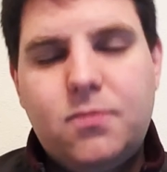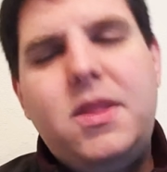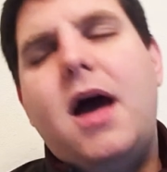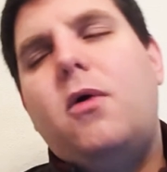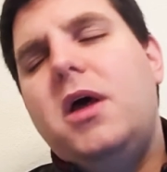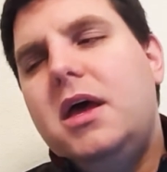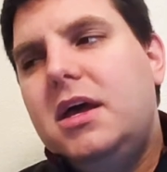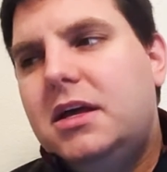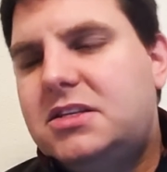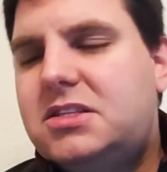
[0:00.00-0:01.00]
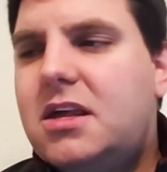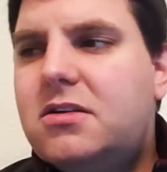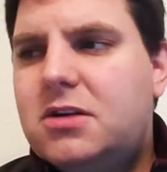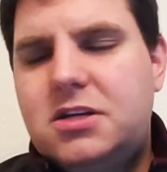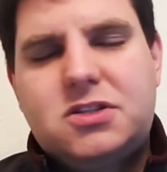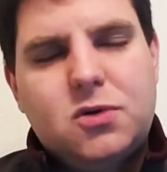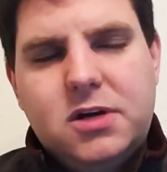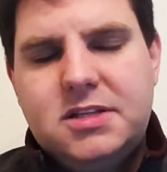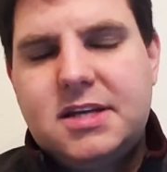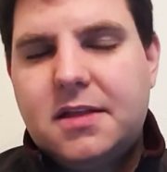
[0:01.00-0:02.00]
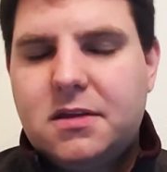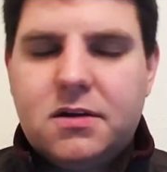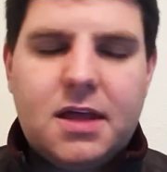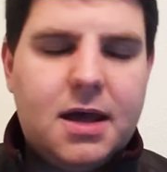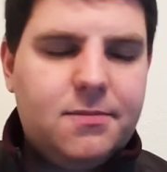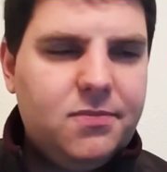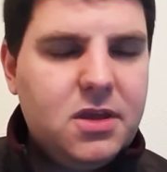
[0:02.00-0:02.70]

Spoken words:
Now, there are historians out there that,